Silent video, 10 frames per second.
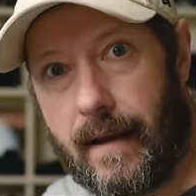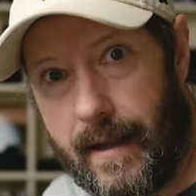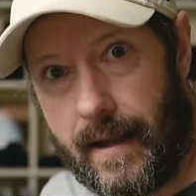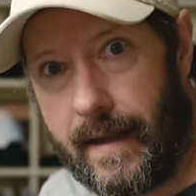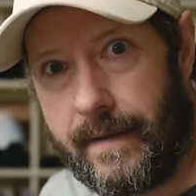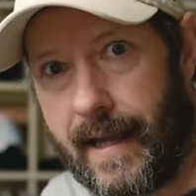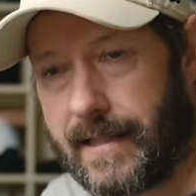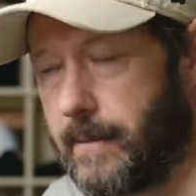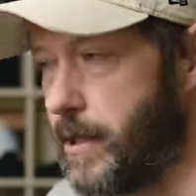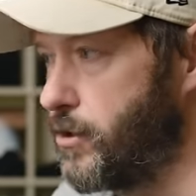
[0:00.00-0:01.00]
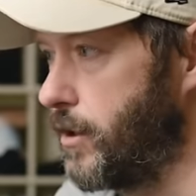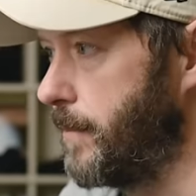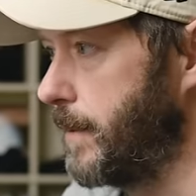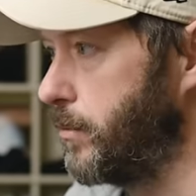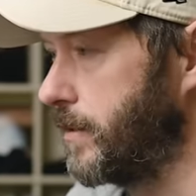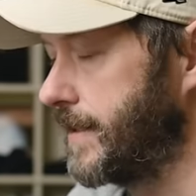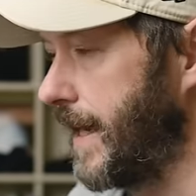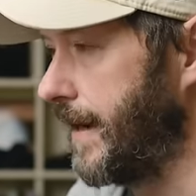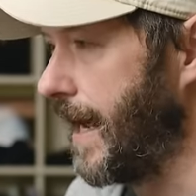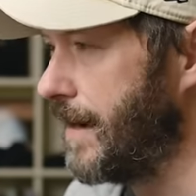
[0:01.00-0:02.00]
in the exhibition and people were
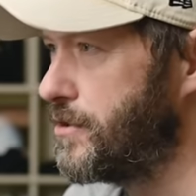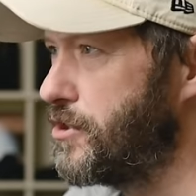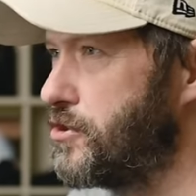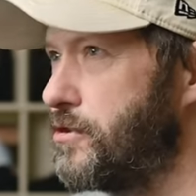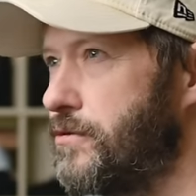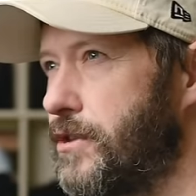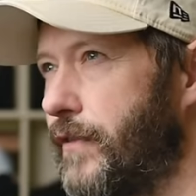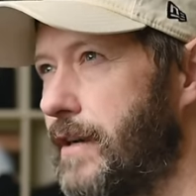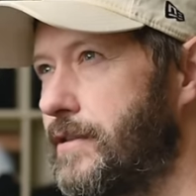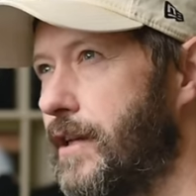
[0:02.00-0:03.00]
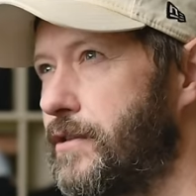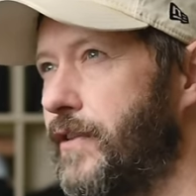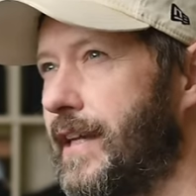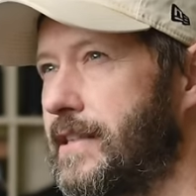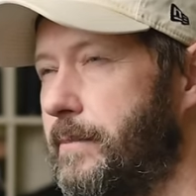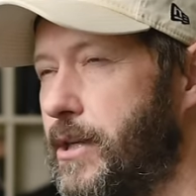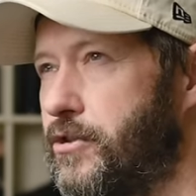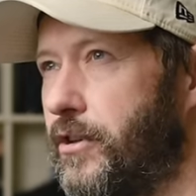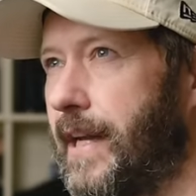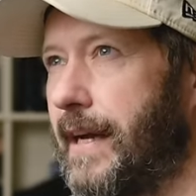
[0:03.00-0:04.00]
saying, how do you choose your photos for the
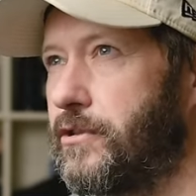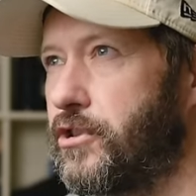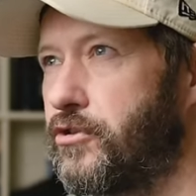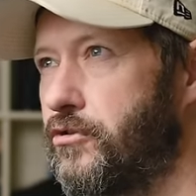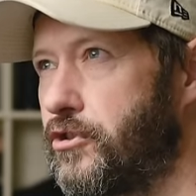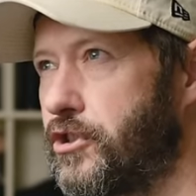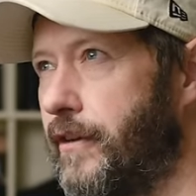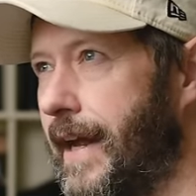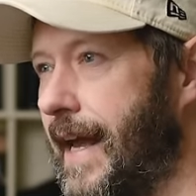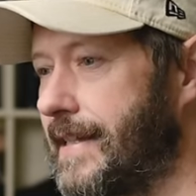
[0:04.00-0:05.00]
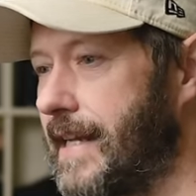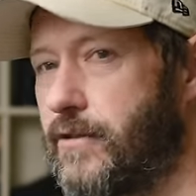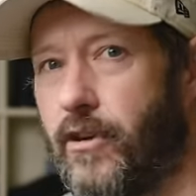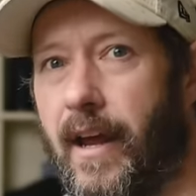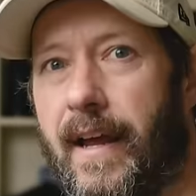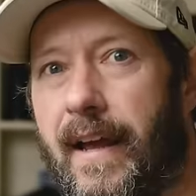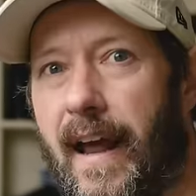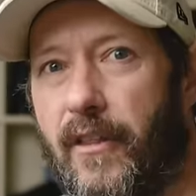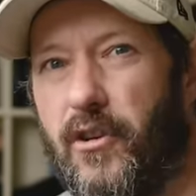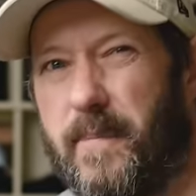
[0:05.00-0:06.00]
exhibition? How do you structure it, etc.
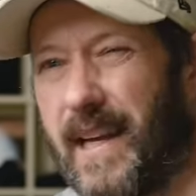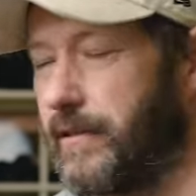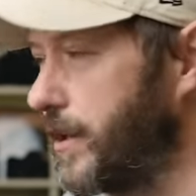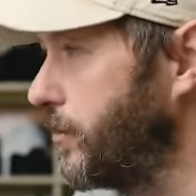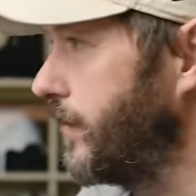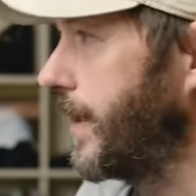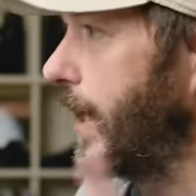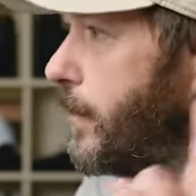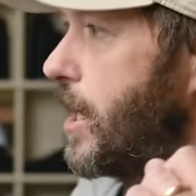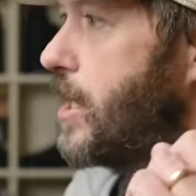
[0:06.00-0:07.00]
And I thought it'd make a really good video.